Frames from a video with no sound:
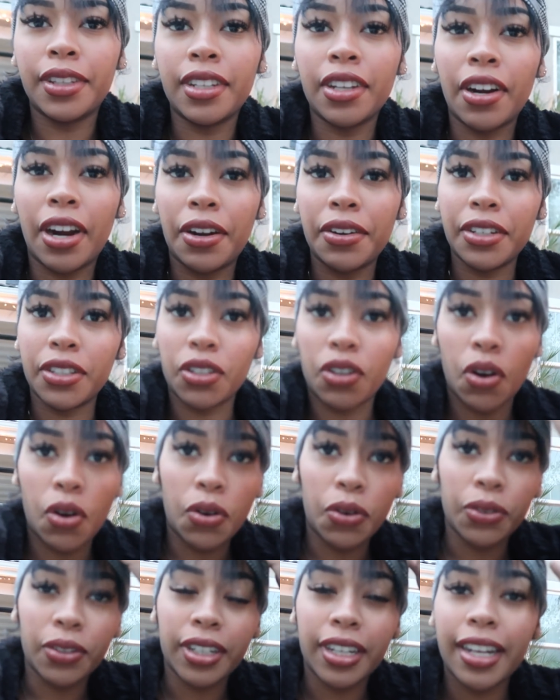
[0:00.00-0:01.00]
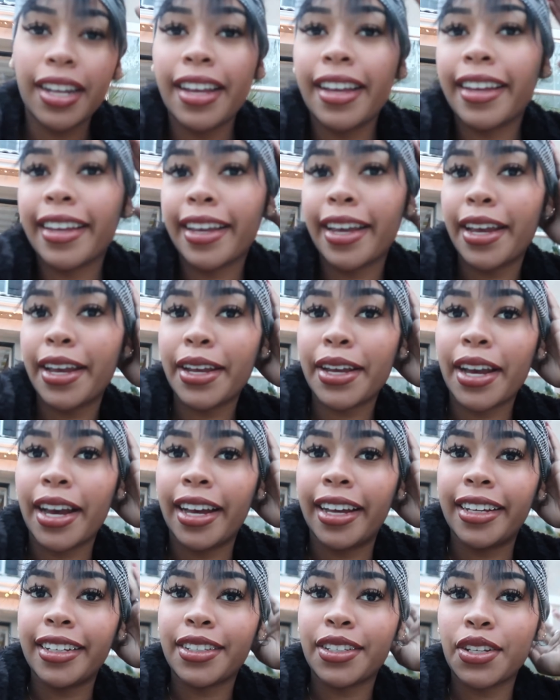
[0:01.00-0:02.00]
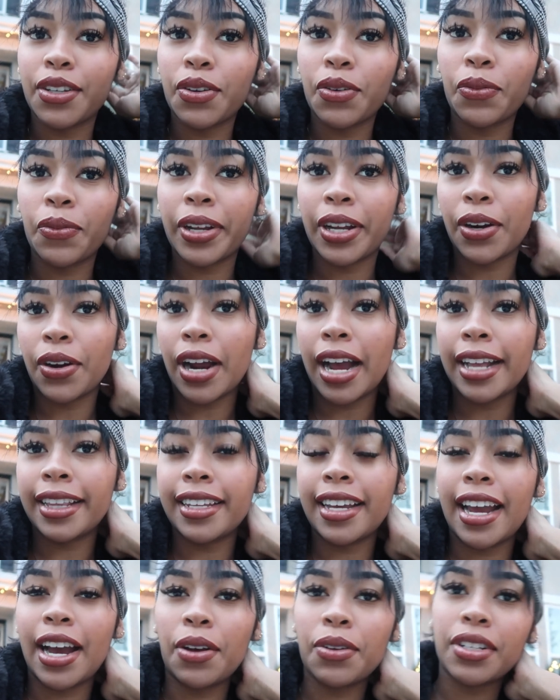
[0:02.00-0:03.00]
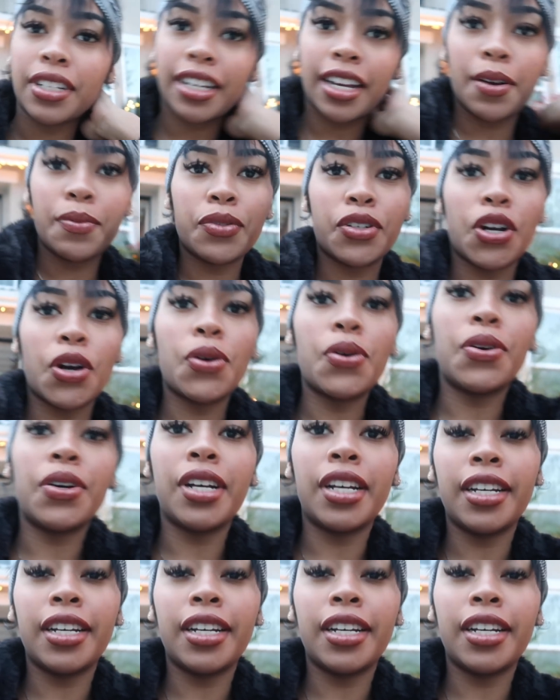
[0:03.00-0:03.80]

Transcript: The ground is cold. Okay, guys, we are at the house. Come, Joe.